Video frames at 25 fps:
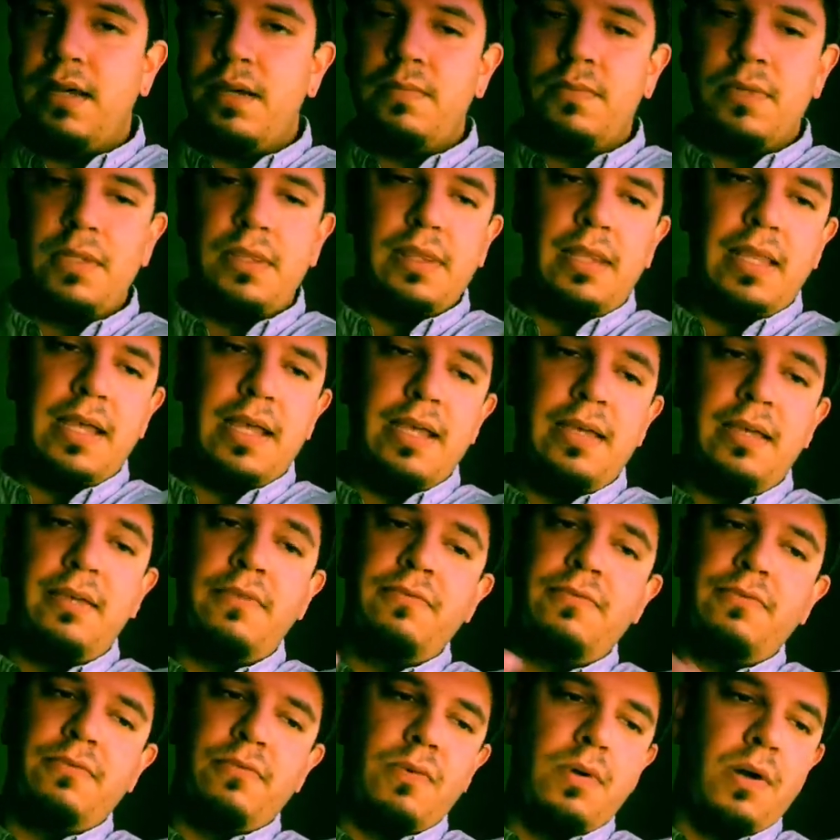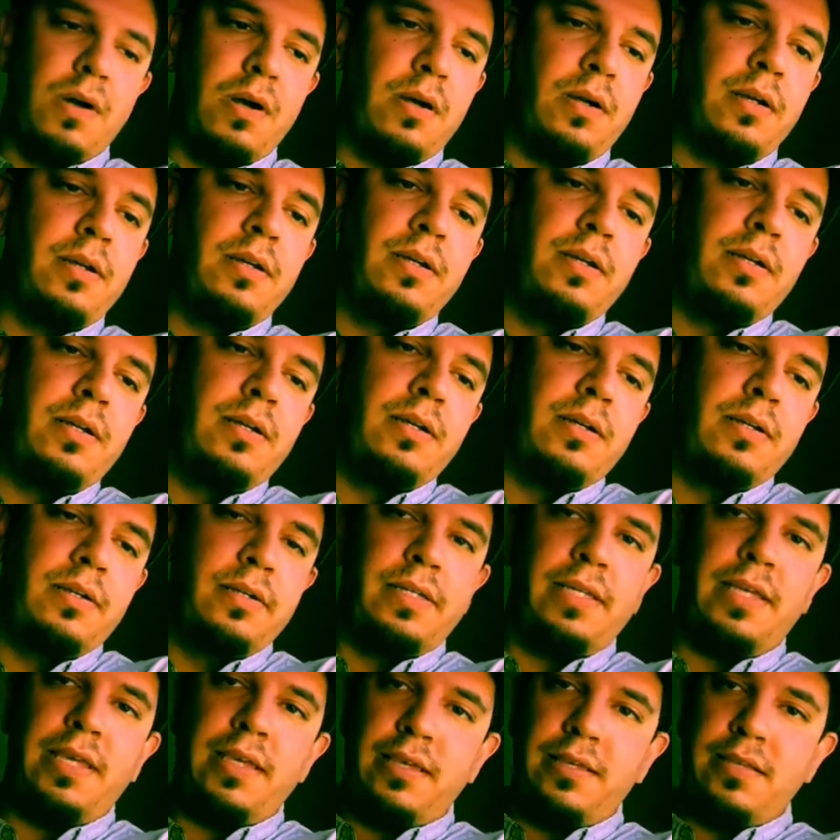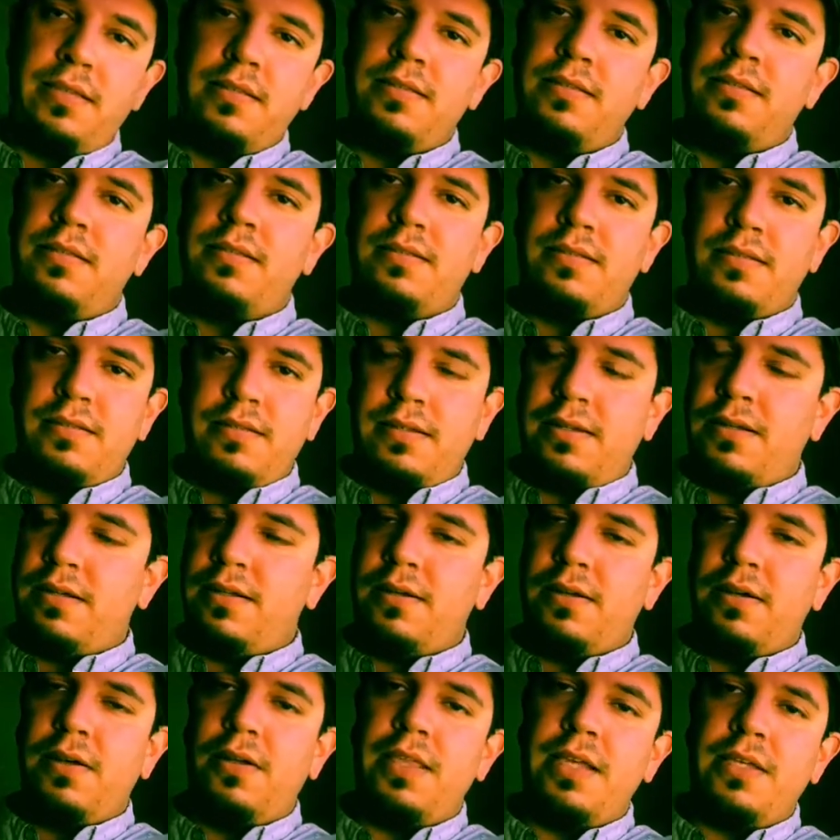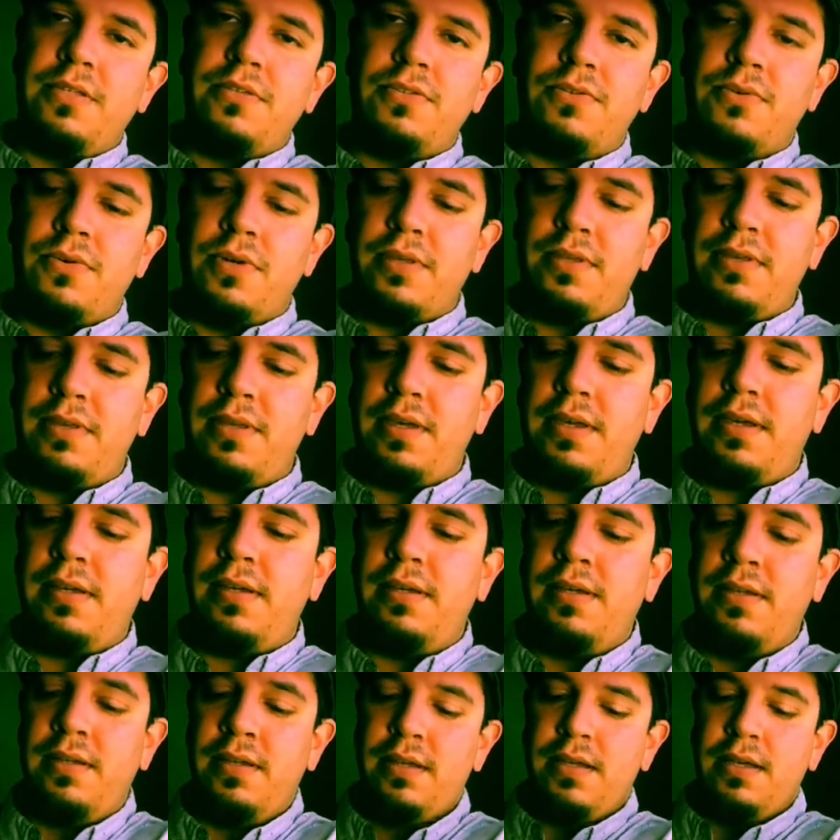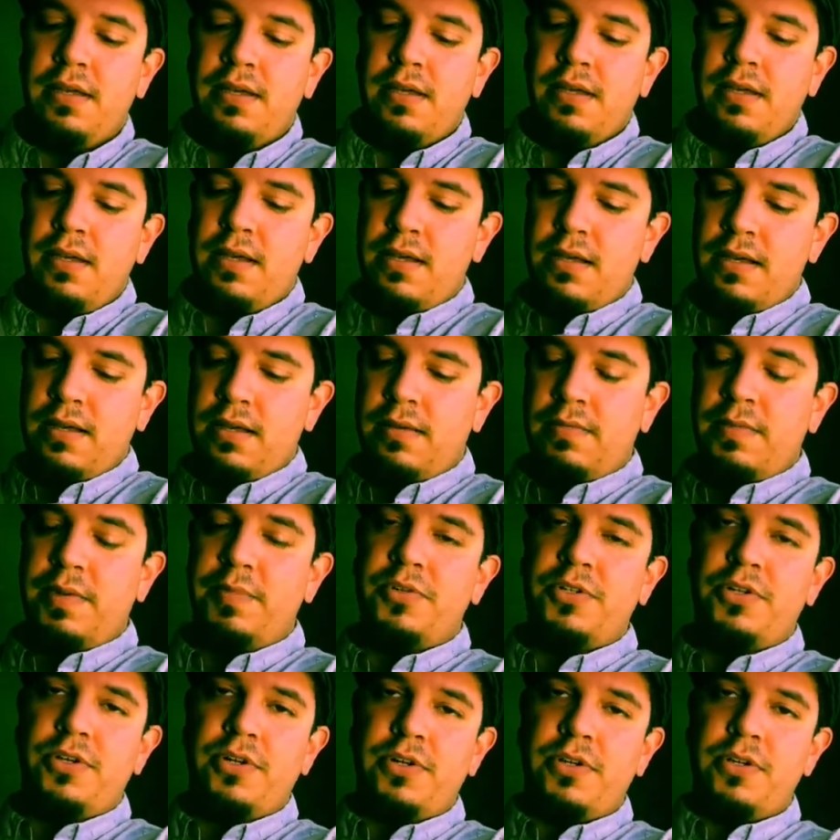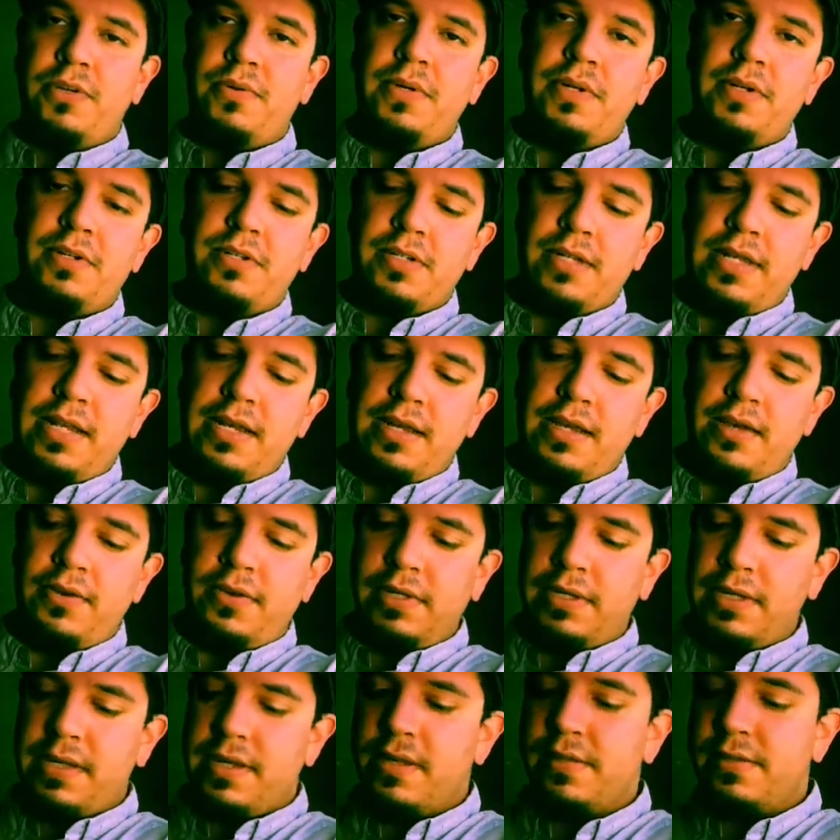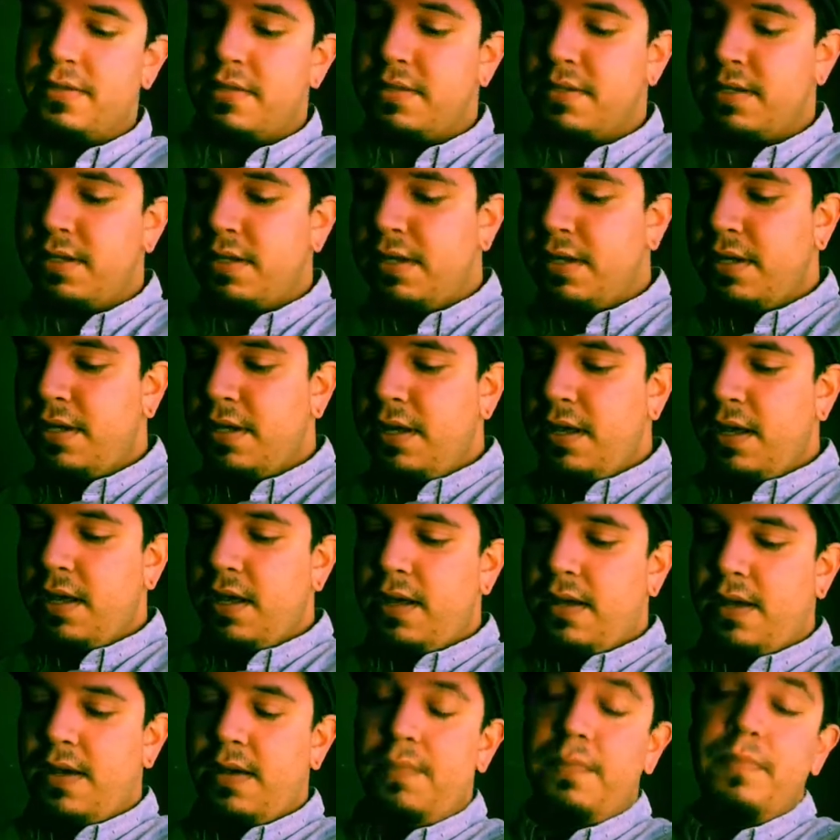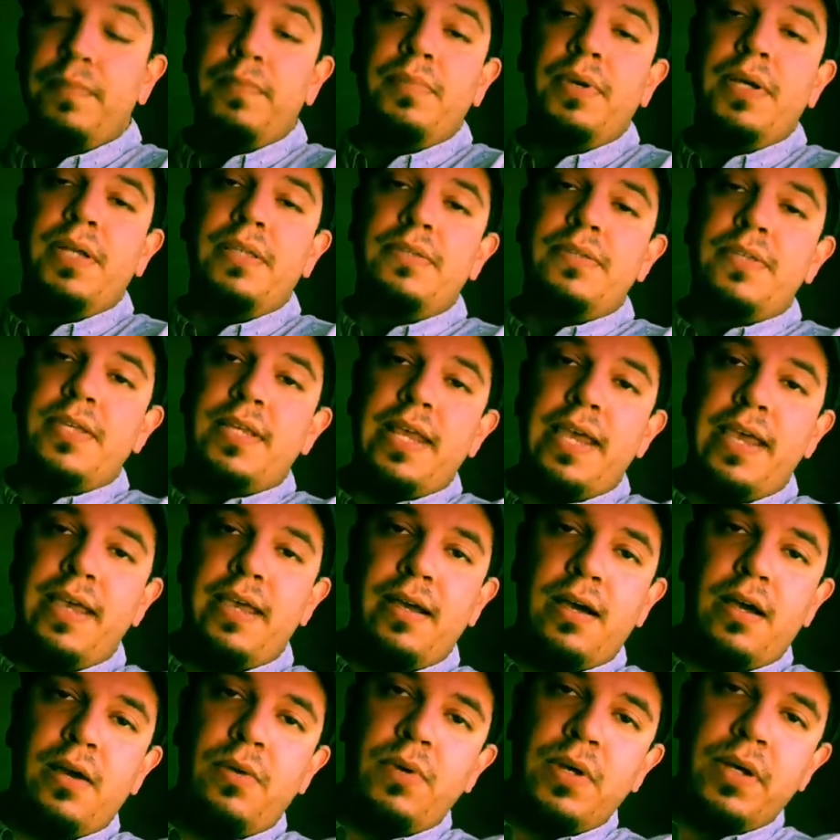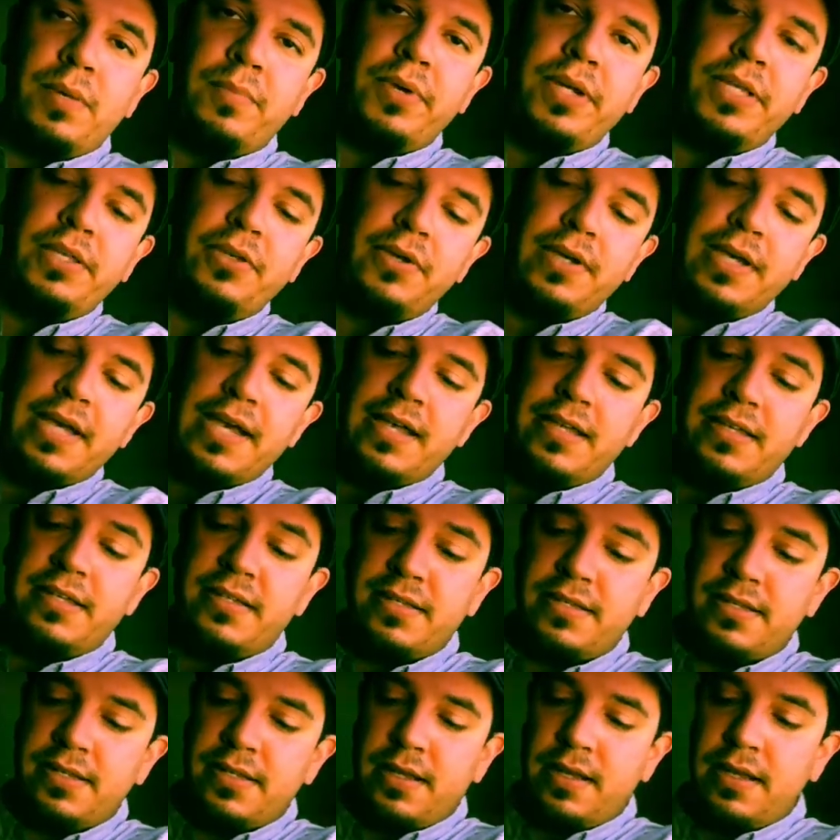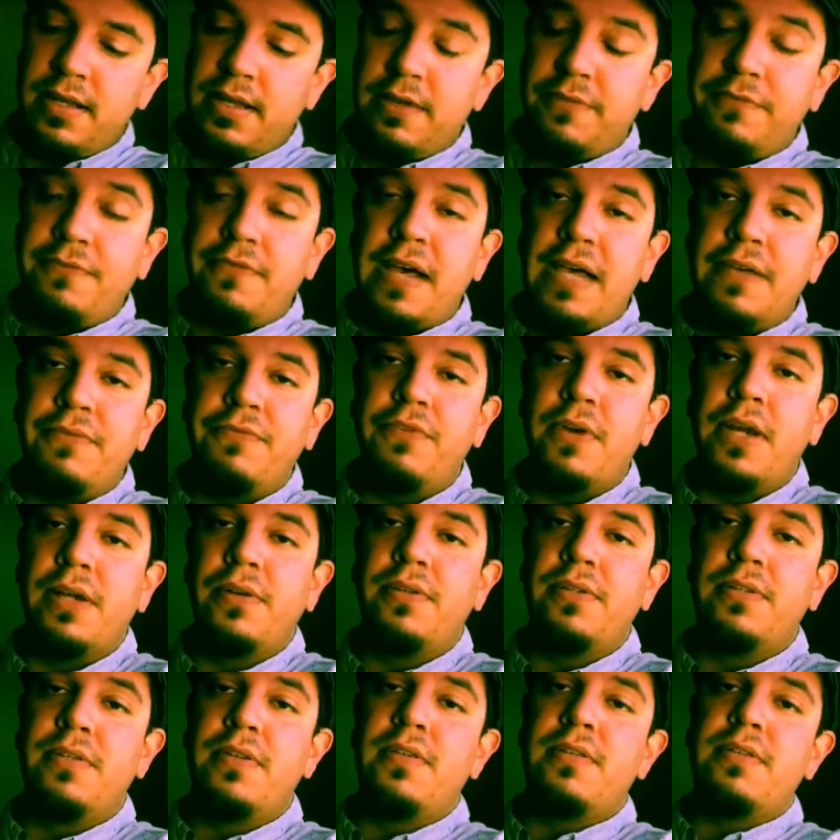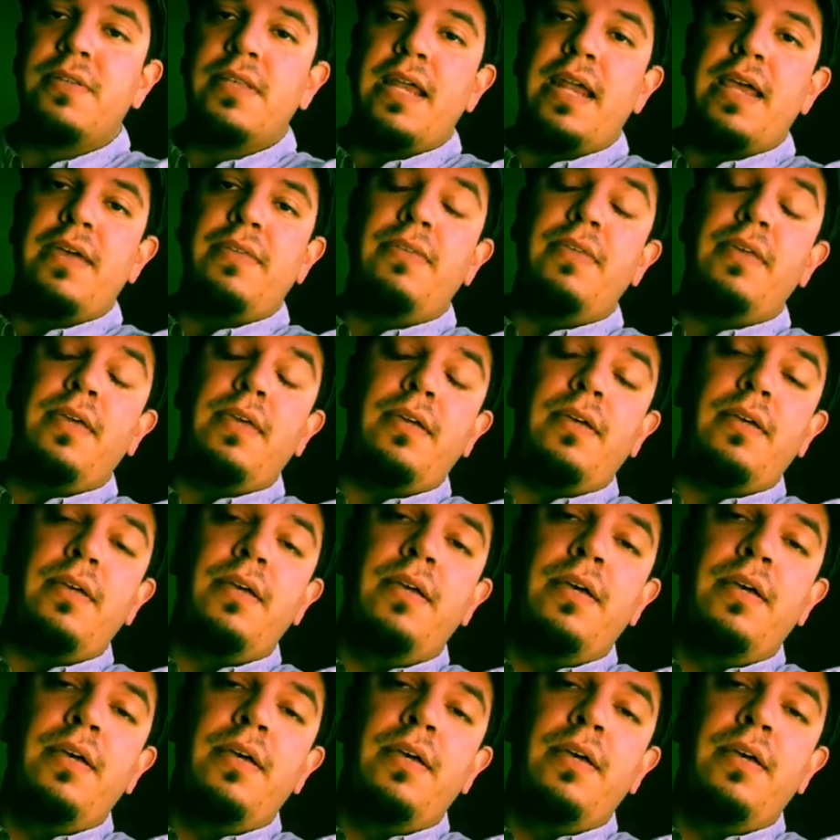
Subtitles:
with life, work, kids, all that sort of thing. I'm sure you understand how it gets. But today I want to bring you guys 5 fragrances that I think